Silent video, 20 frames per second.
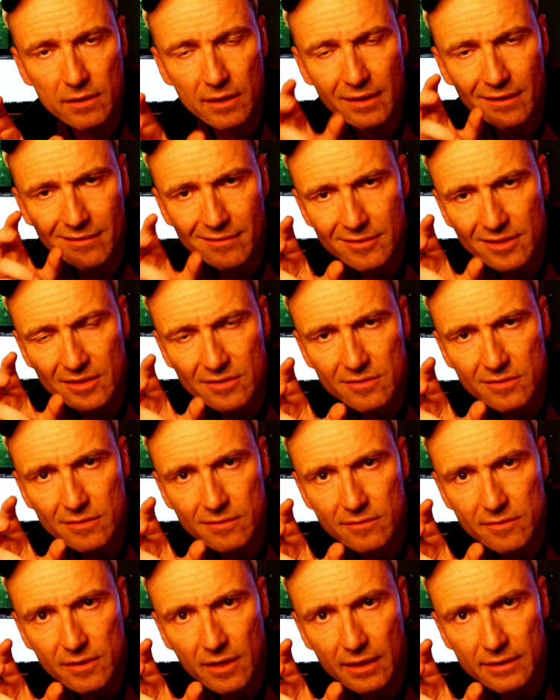It exists
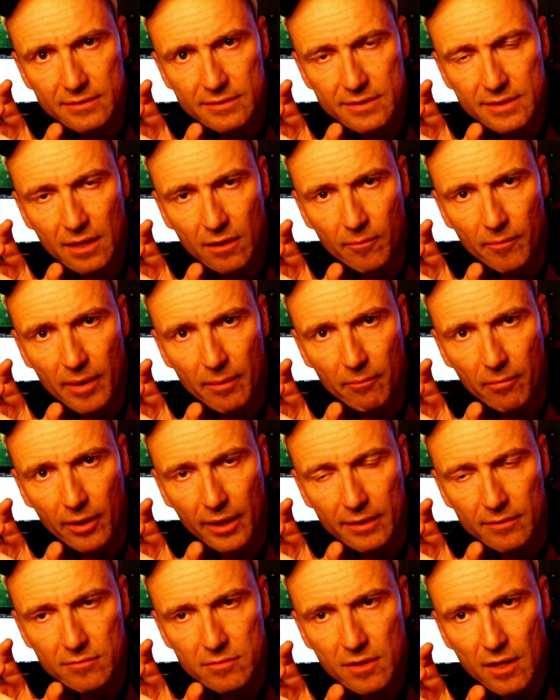inside cell
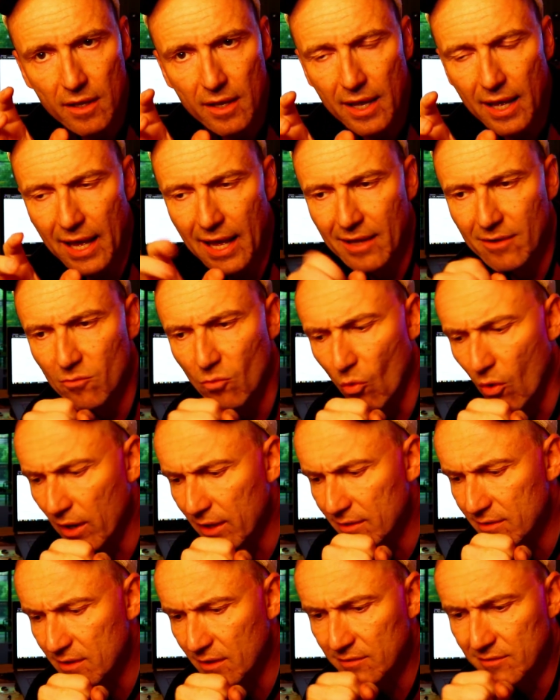membranes, and what
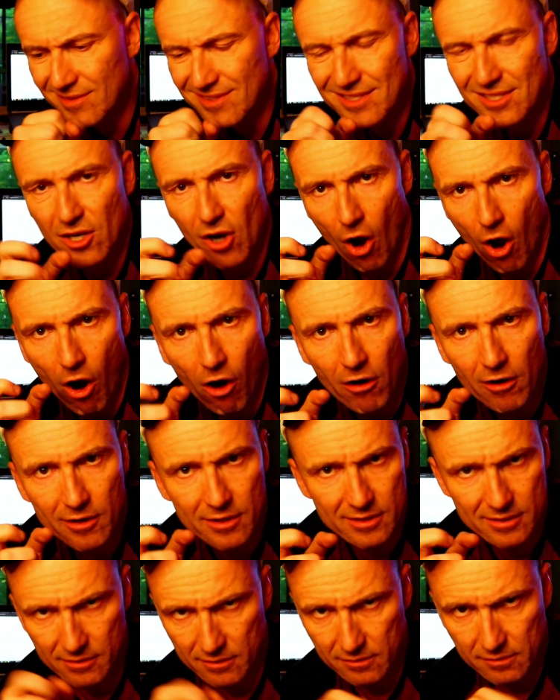it does is it
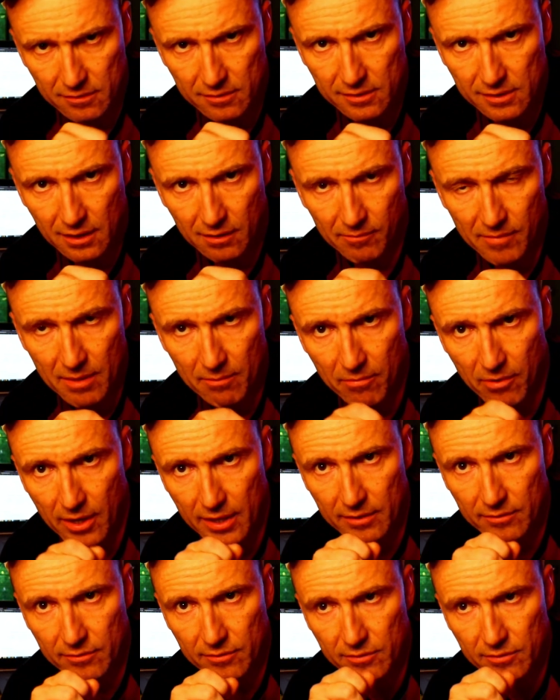hardens cell membranes.